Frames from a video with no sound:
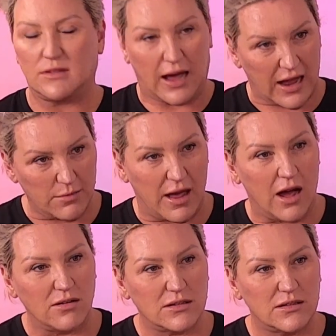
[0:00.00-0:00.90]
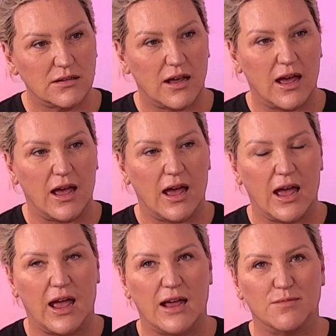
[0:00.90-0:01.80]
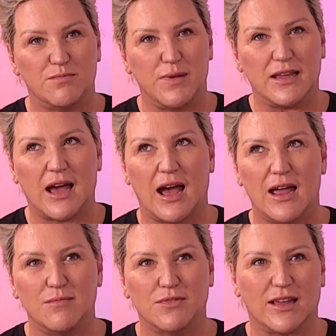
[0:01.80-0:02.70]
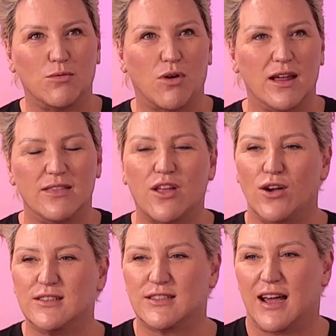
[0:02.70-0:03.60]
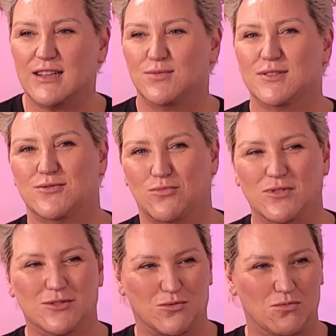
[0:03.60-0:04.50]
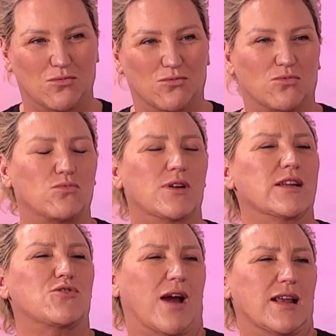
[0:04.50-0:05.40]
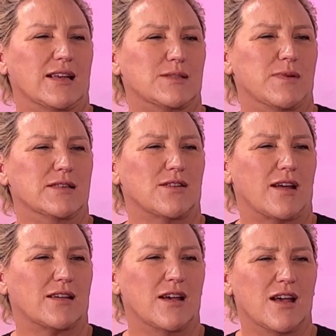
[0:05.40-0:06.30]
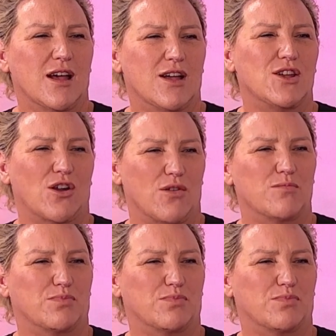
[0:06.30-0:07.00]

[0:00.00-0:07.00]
came out. Mm-hmm. And became like it, what in those days was was really great lesbians, like you know,